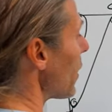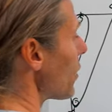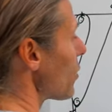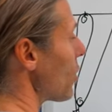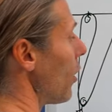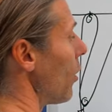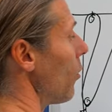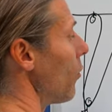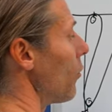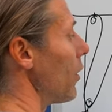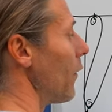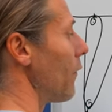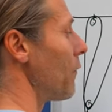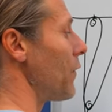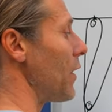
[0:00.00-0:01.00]
so
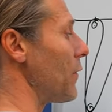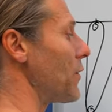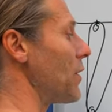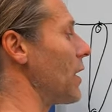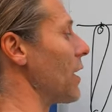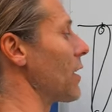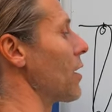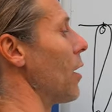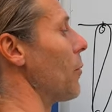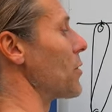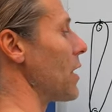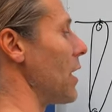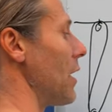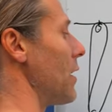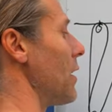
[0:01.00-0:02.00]
the fifty that
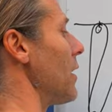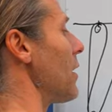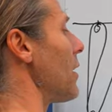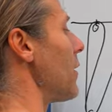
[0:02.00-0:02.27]
comes in,